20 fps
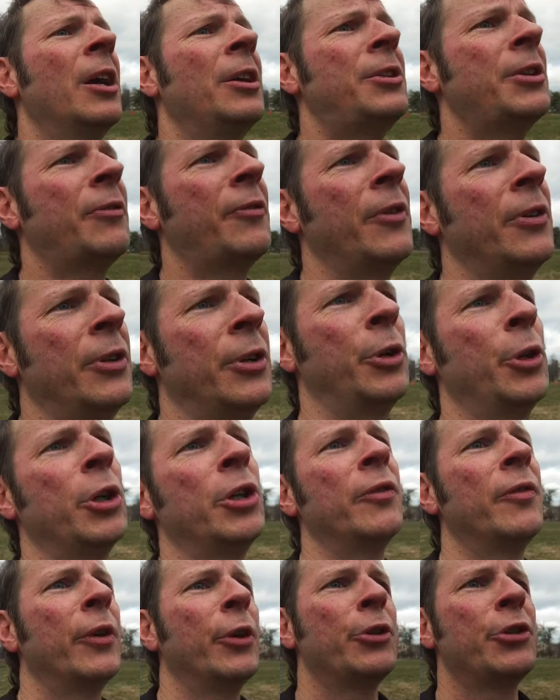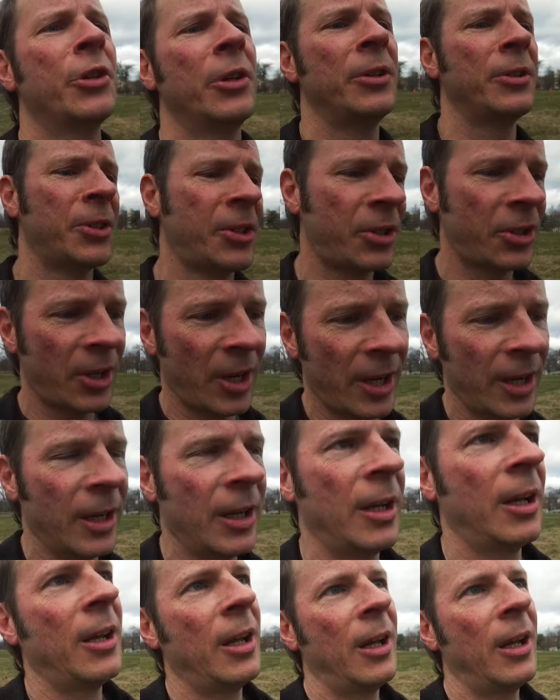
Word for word: different neurodivergent...